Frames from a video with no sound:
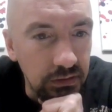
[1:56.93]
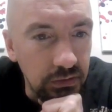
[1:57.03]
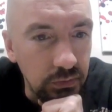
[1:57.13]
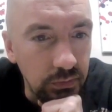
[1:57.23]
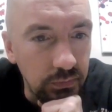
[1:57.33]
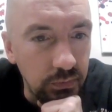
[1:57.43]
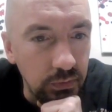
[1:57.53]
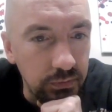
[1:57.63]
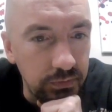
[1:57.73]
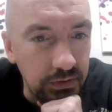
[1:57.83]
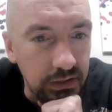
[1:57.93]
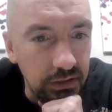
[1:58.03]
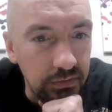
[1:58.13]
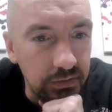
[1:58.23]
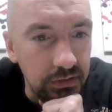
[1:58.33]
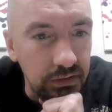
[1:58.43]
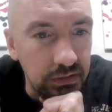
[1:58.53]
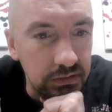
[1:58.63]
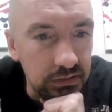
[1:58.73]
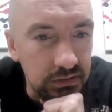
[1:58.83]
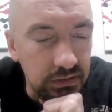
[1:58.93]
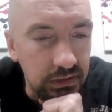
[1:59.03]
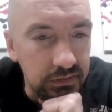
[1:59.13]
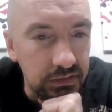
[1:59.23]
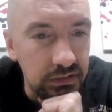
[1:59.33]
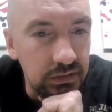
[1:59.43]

3, 4, 5, and then that's a 7.